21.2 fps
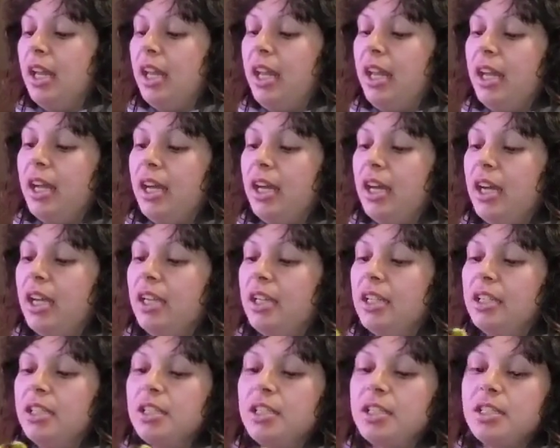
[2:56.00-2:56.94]

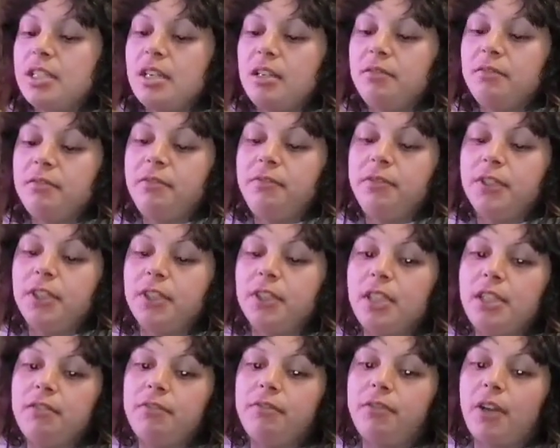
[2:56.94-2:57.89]
And some
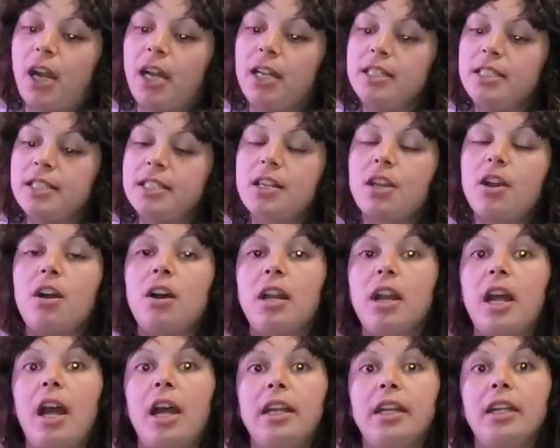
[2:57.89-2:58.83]
furry friends
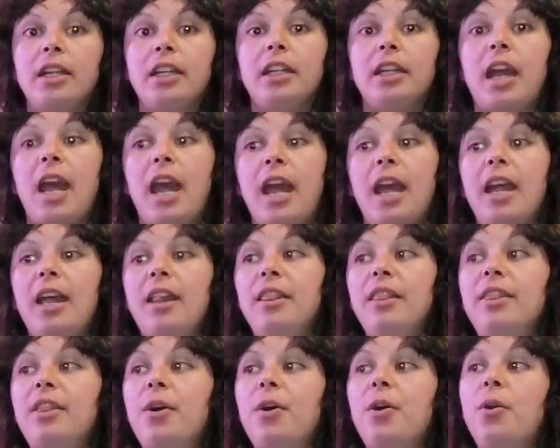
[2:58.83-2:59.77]
got at it
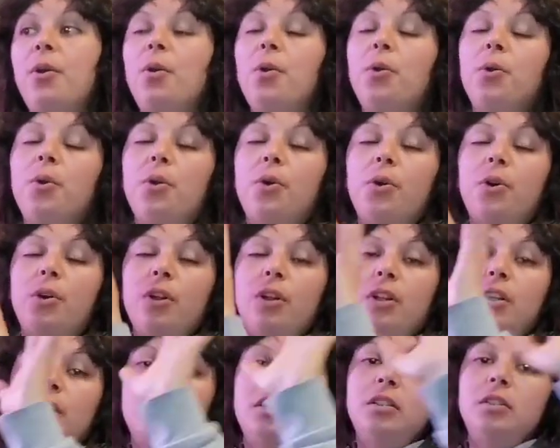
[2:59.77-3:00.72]
and the
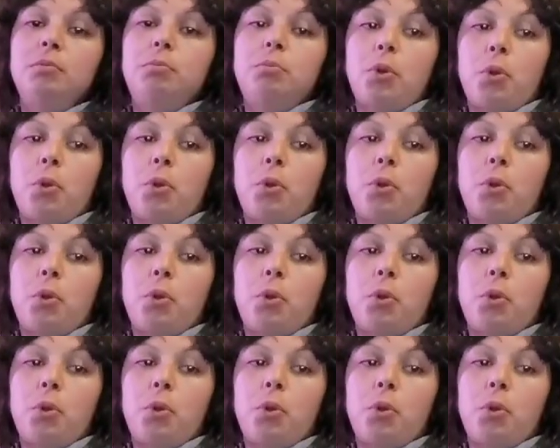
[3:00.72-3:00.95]
whole